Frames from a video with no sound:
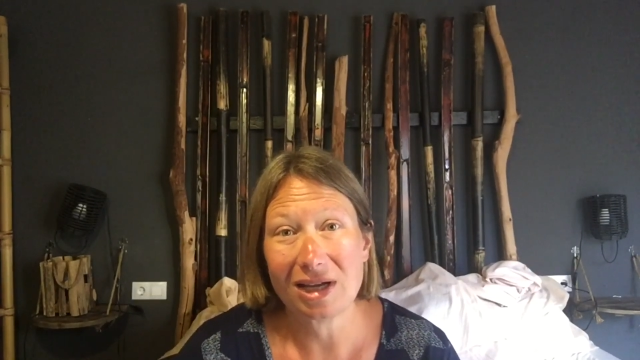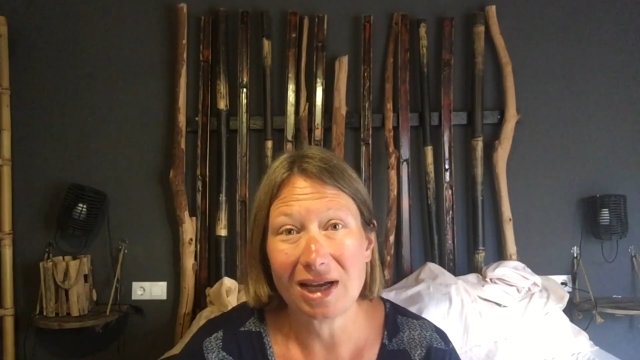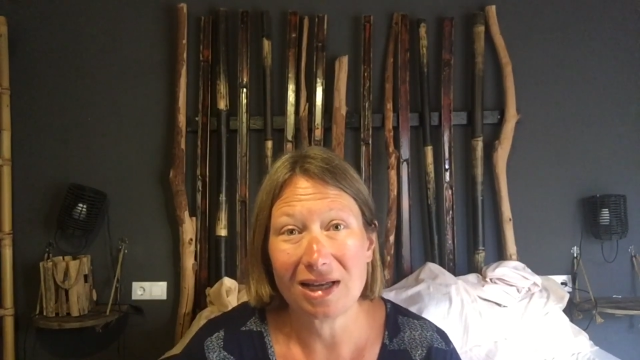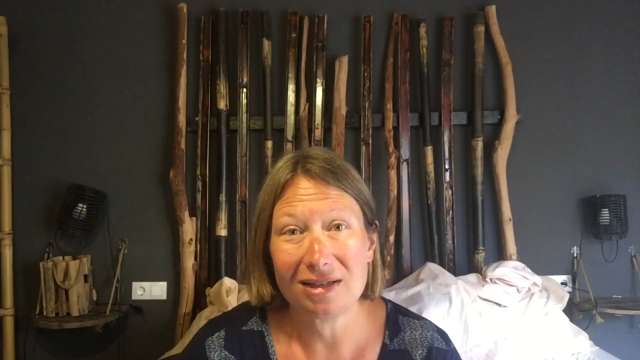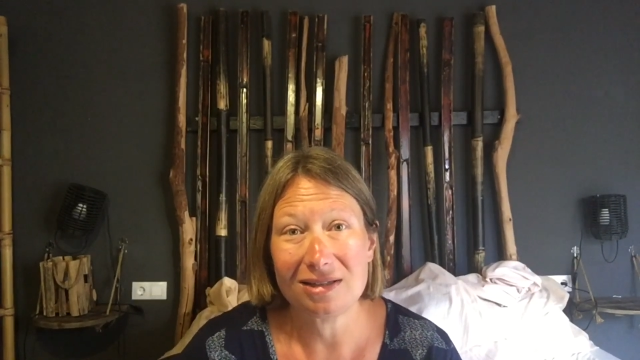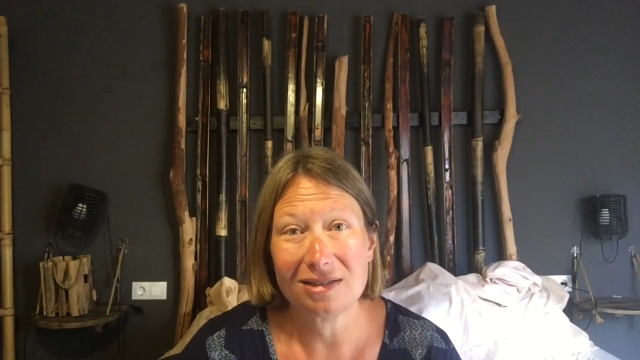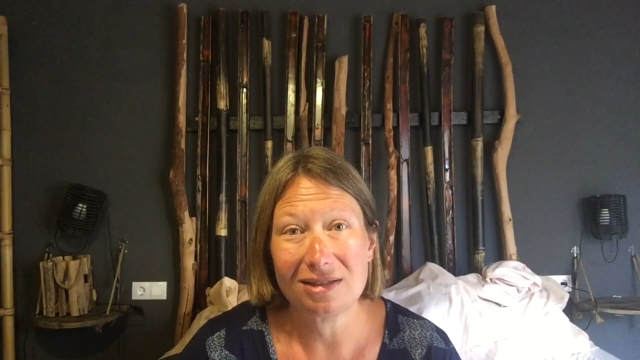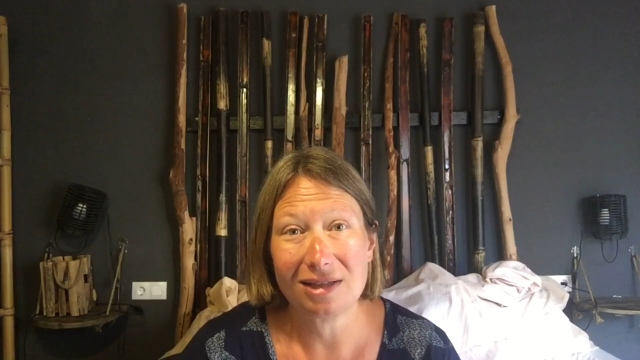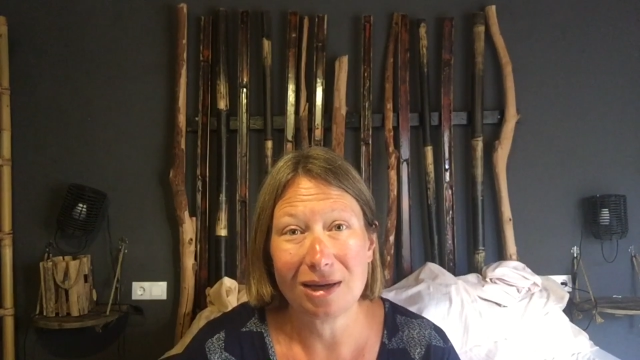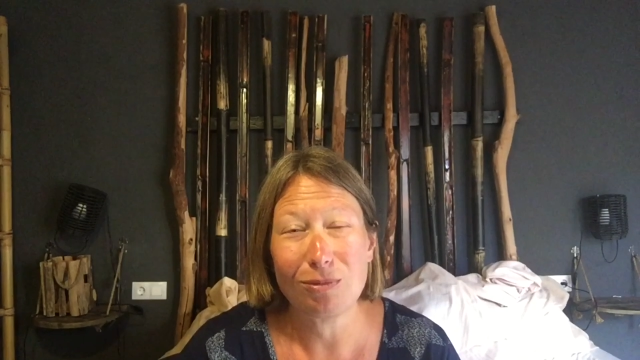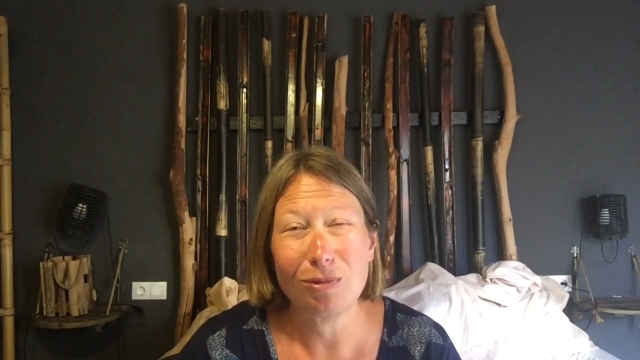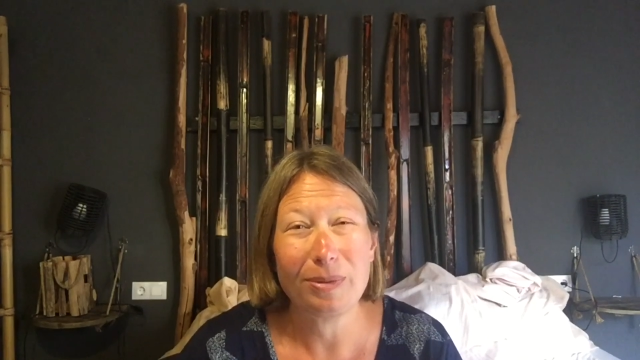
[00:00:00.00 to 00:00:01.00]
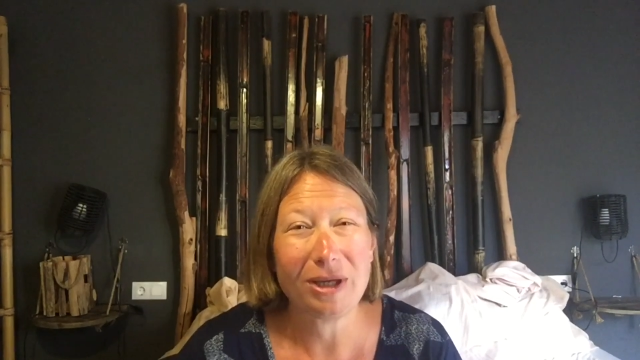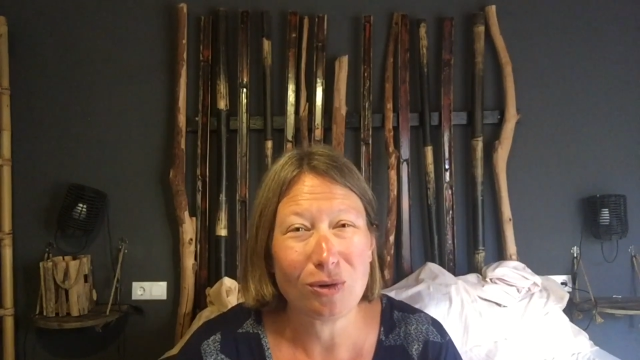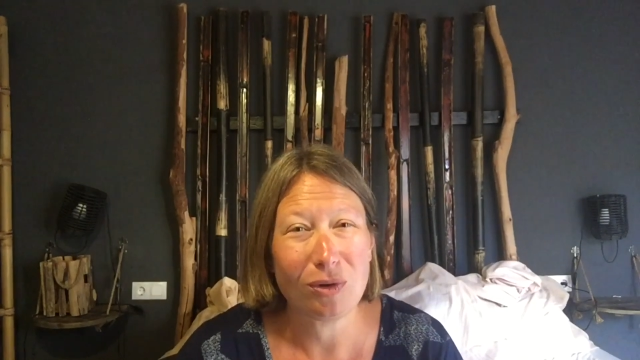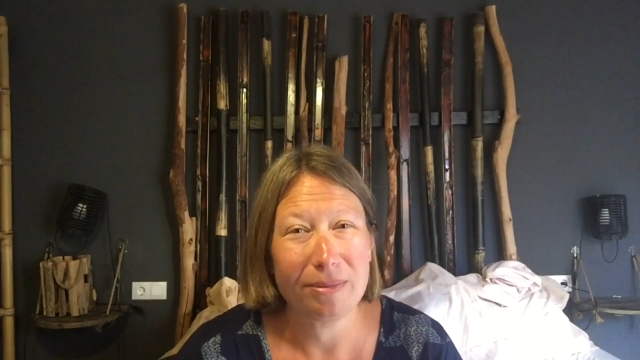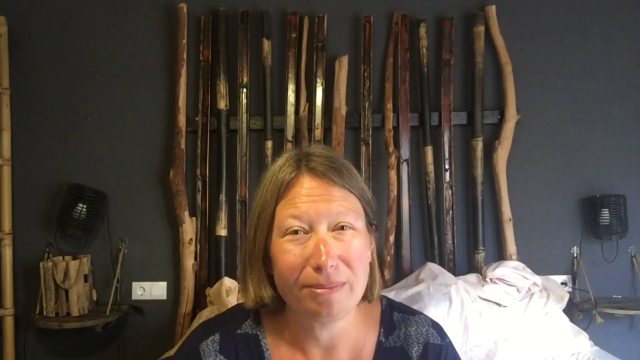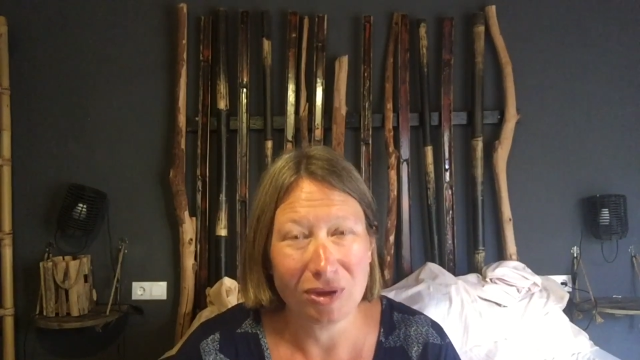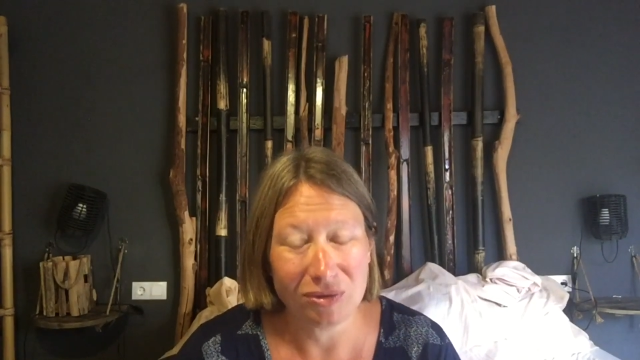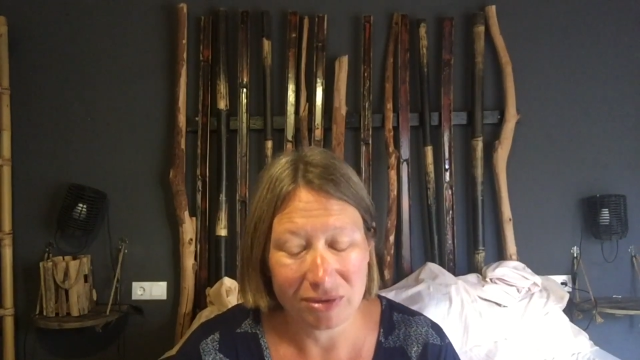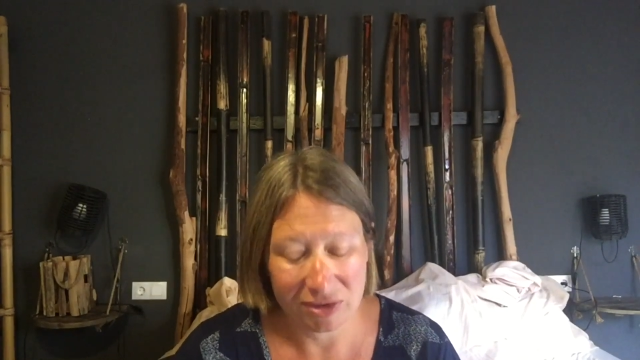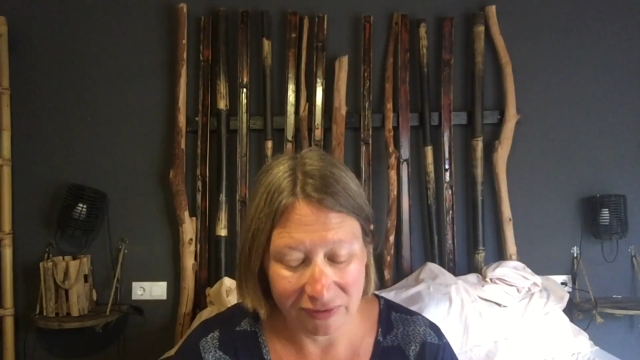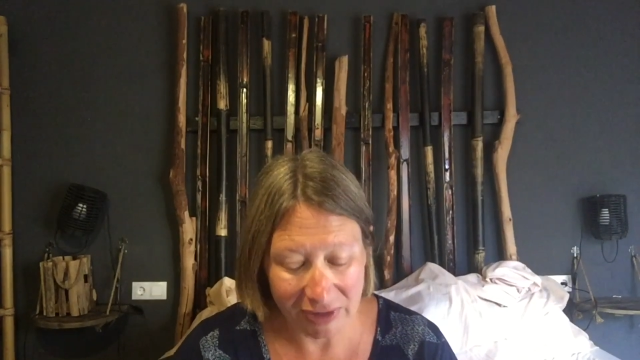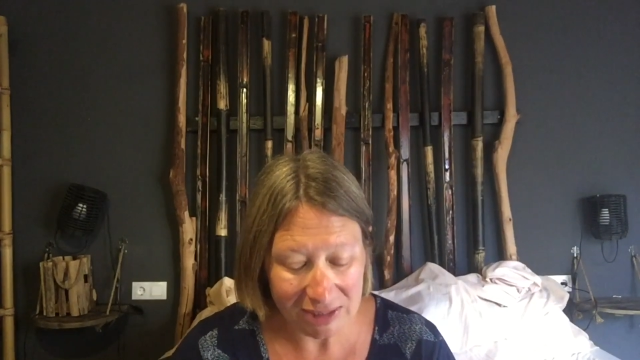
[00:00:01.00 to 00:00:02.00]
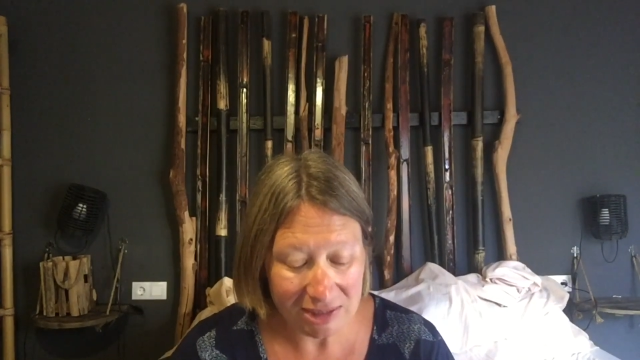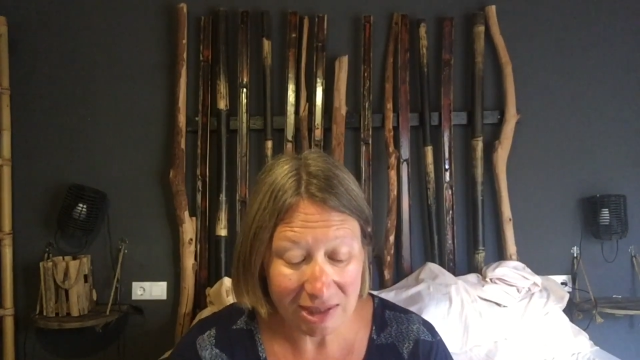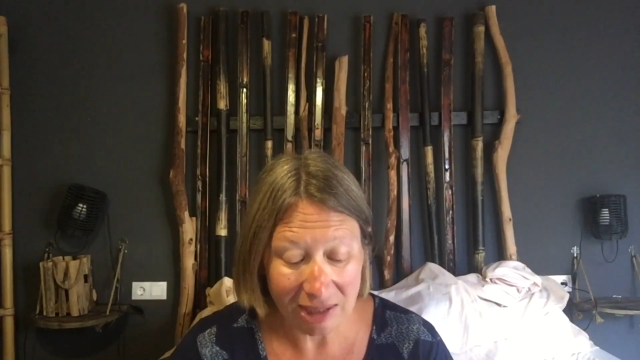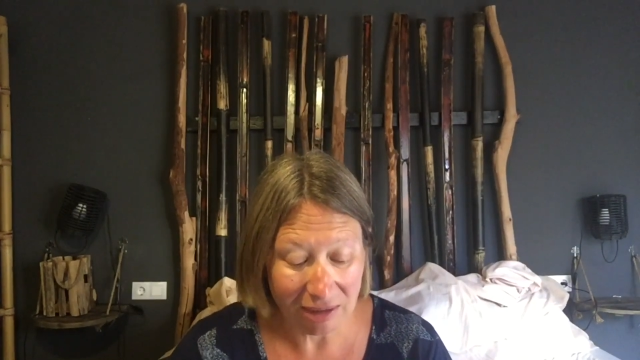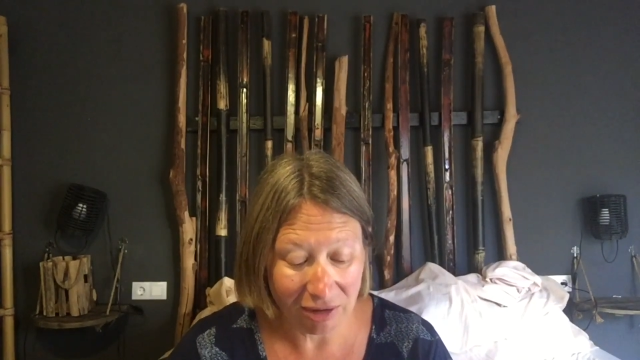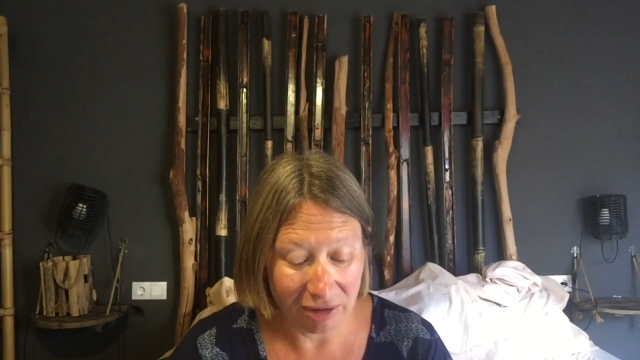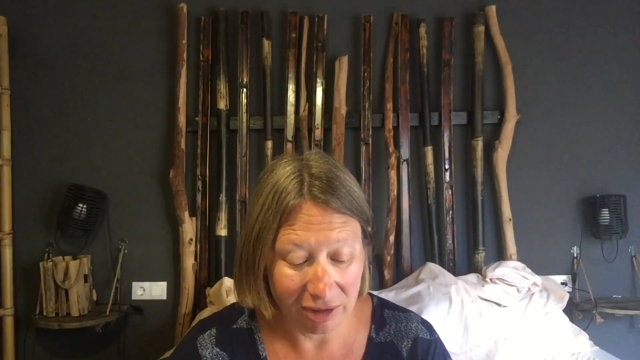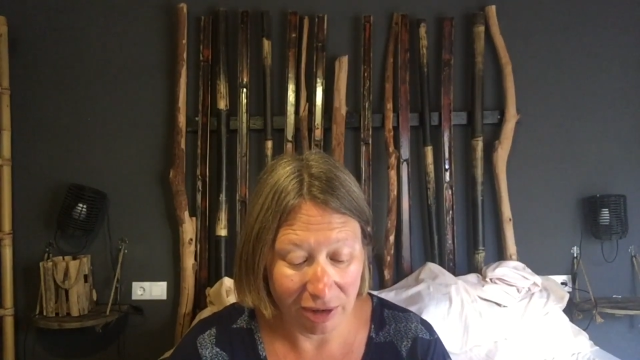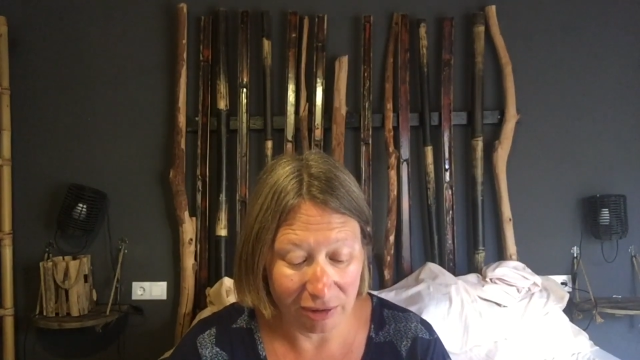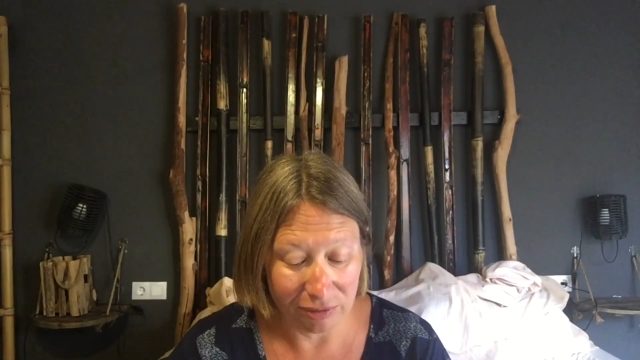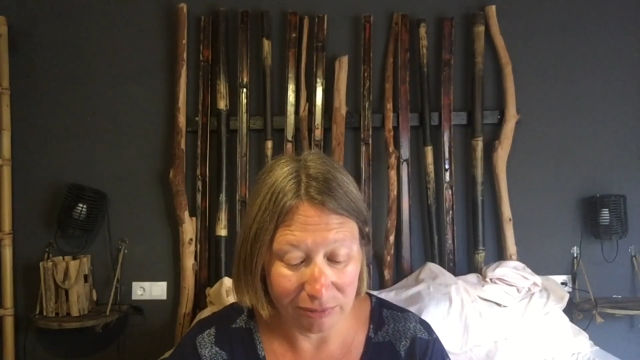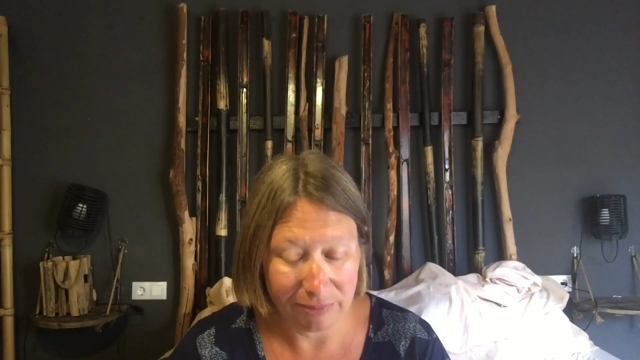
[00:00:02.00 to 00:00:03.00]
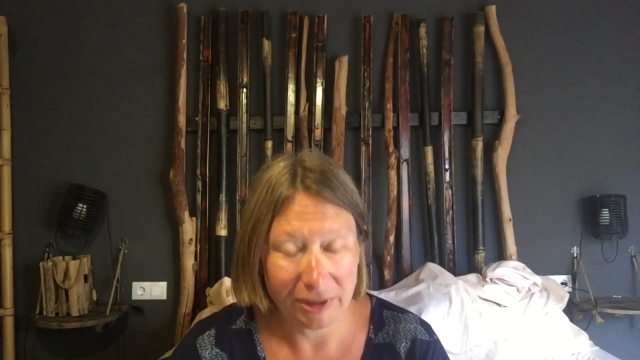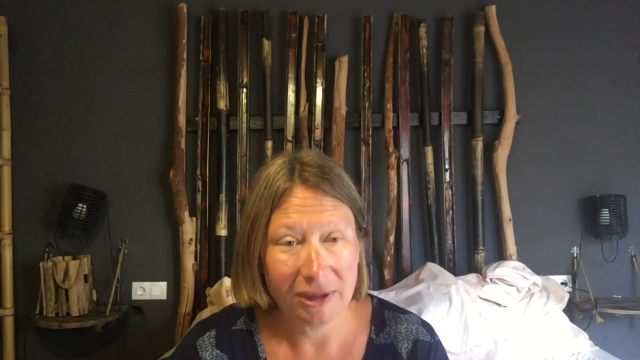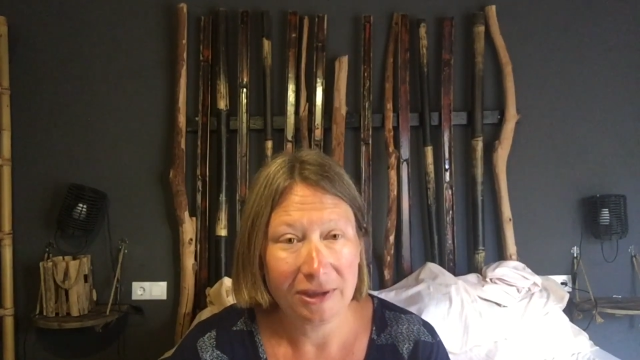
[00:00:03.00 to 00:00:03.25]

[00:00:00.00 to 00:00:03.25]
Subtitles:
and that will be quite motivating, I hope.